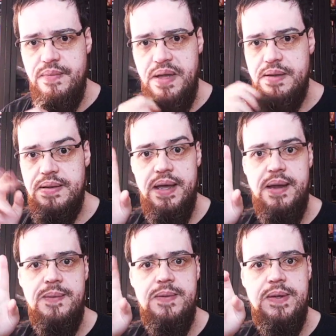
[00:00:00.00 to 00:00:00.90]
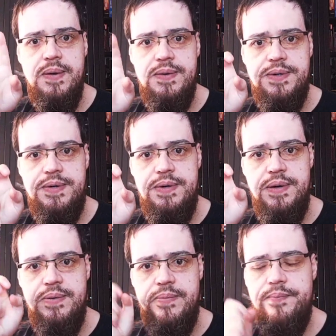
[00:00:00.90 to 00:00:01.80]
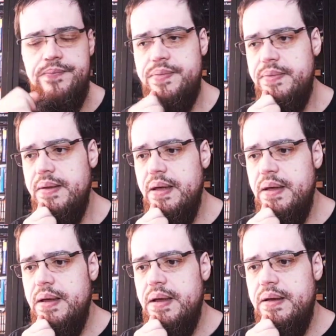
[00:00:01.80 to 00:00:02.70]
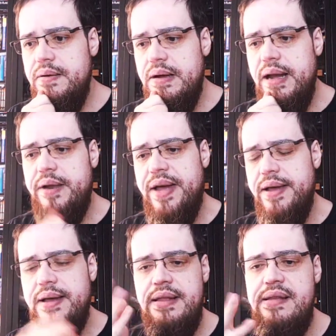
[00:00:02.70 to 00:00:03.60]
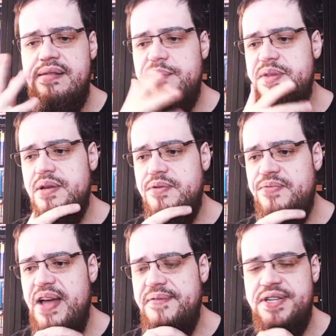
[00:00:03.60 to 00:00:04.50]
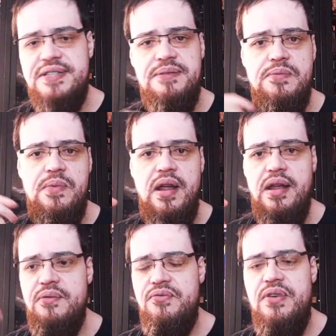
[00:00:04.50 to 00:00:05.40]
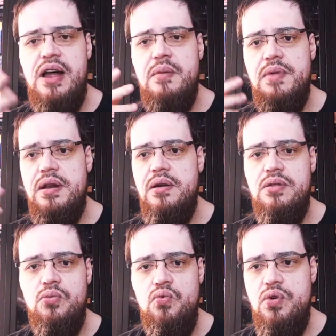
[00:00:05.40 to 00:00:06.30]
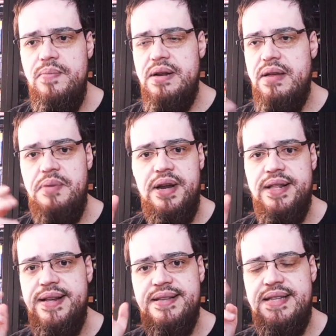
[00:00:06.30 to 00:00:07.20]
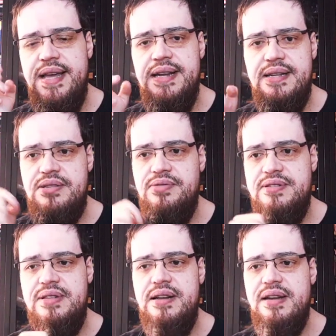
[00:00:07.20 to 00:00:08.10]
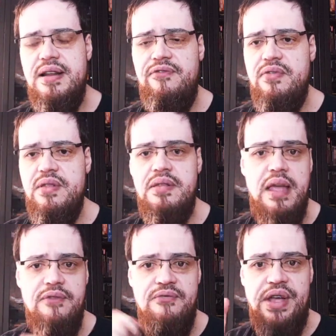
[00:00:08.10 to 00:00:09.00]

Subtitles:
And they don't know. Anyway, in this episode 5, she's in a farm with another woman, apparently a scientist, who studied the